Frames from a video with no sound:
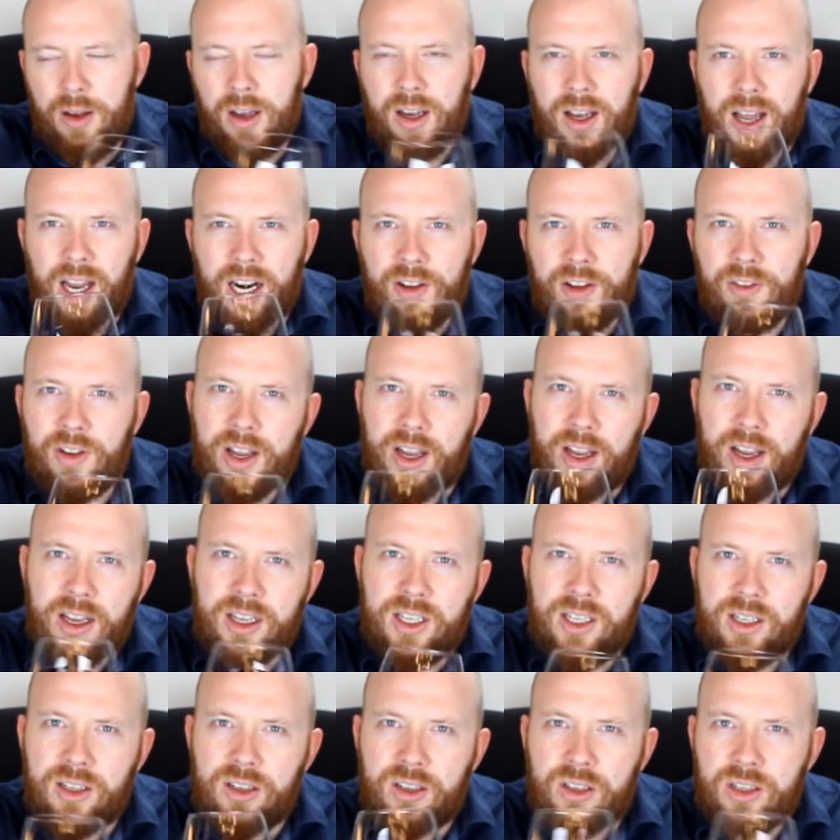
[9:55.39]
Kind of
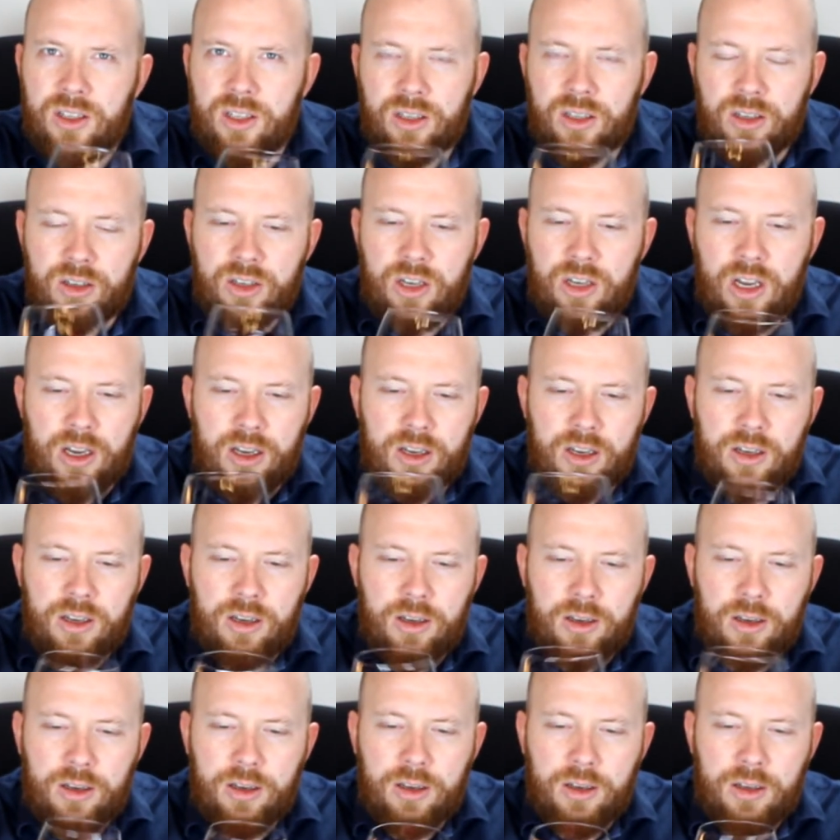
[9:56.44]
a
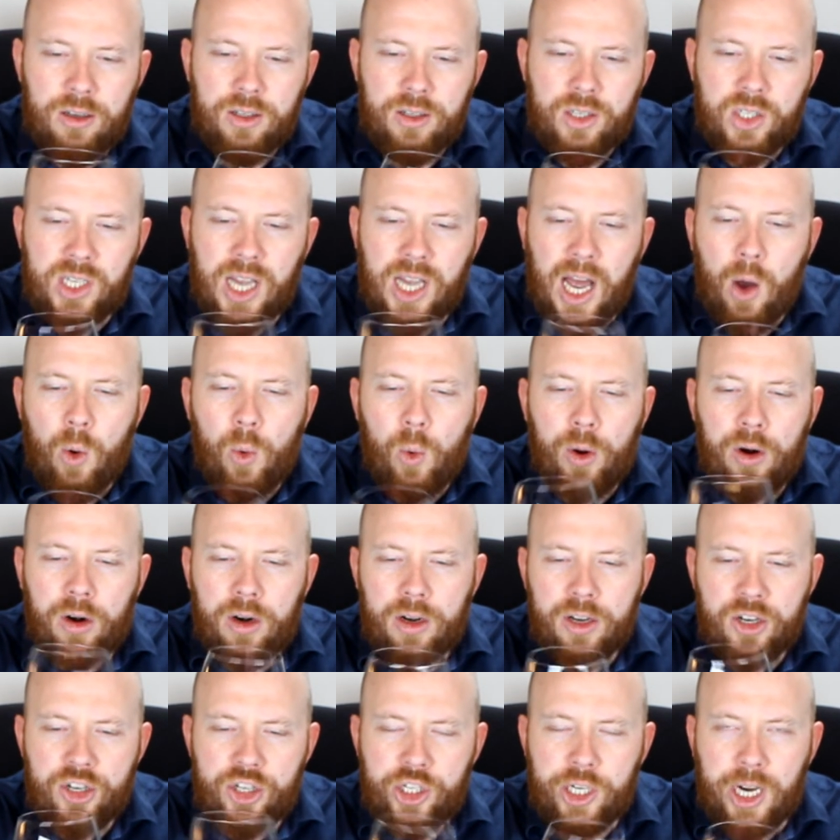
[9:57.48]

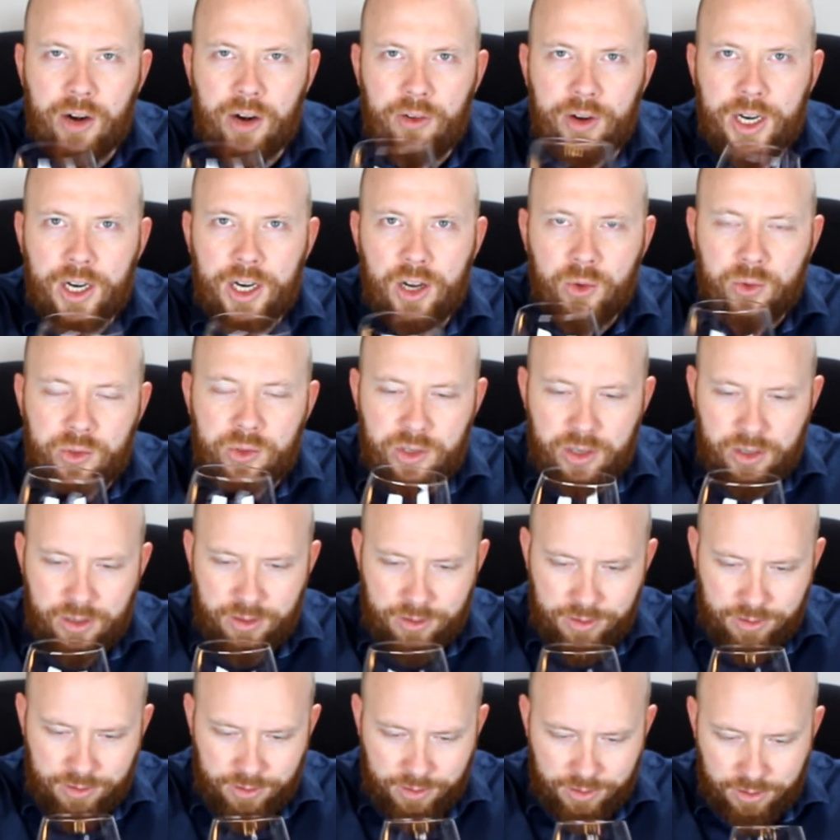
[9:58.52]
sour sherry note
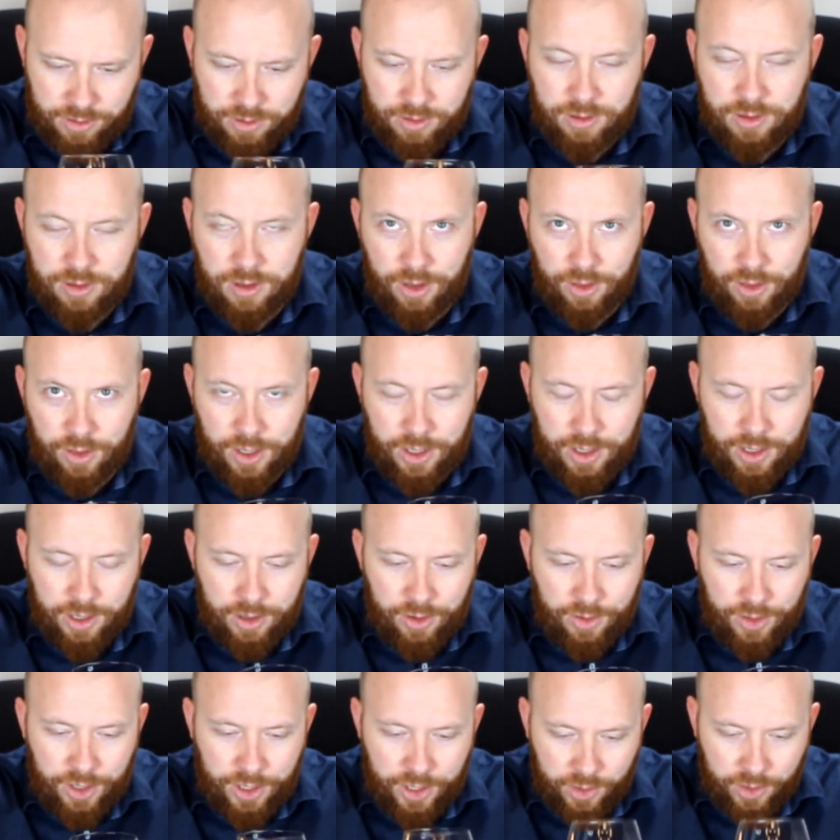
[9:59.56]
on
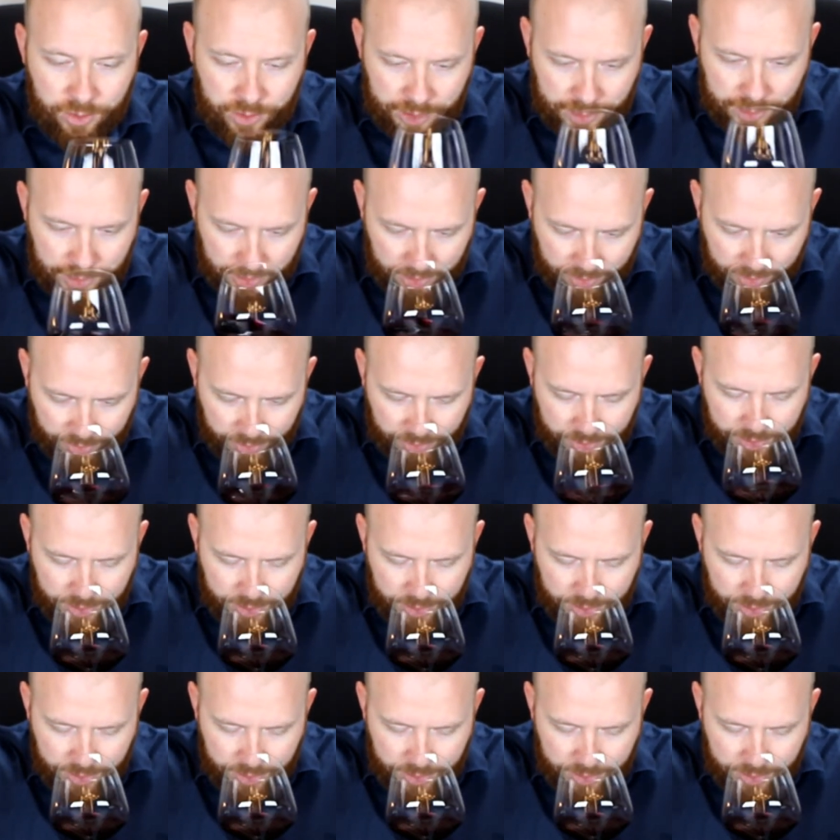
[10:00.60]
the nose.